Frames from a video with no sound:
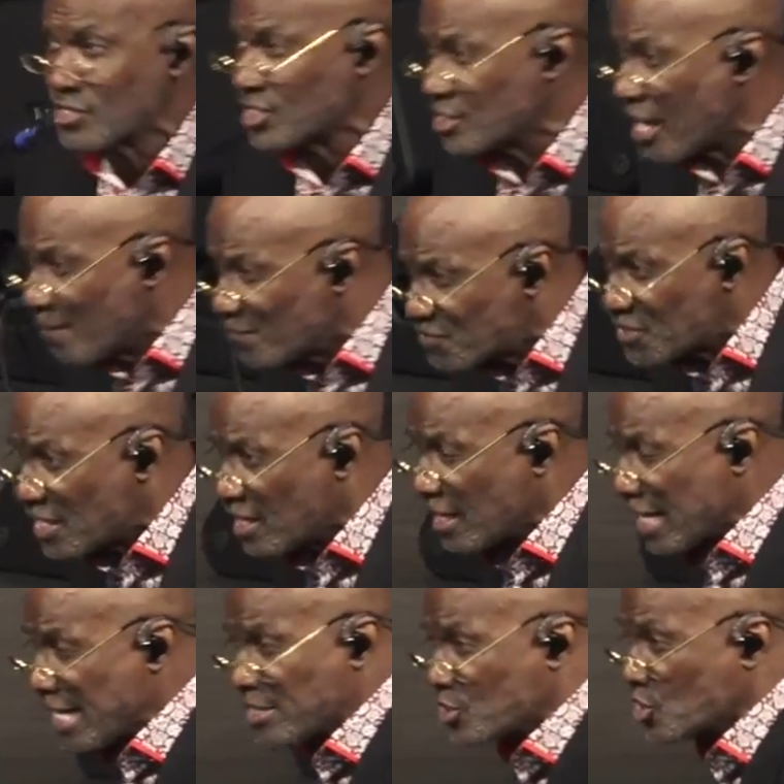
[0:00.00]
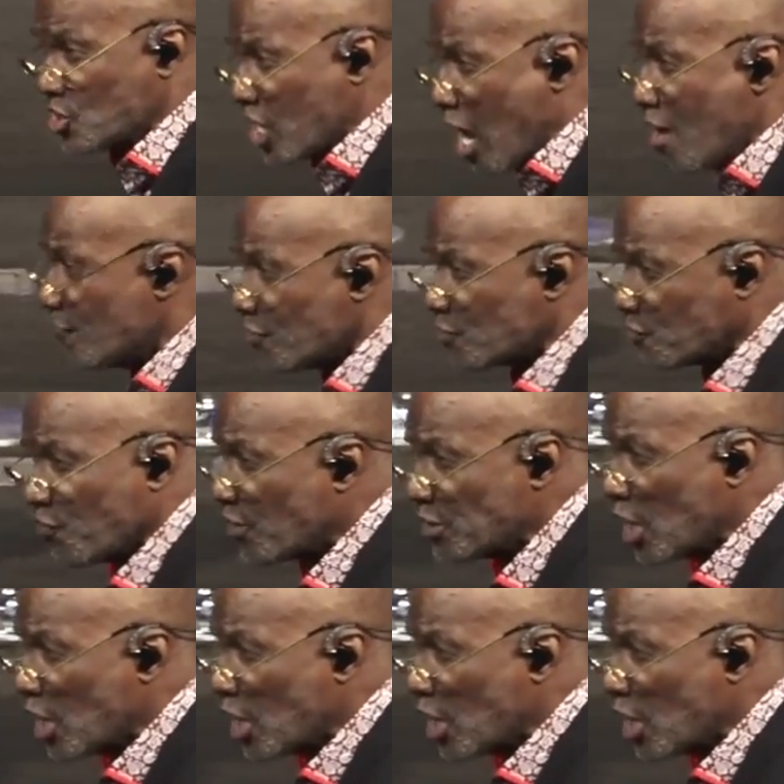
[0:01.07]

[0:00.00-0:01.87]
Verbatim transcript: something in service for the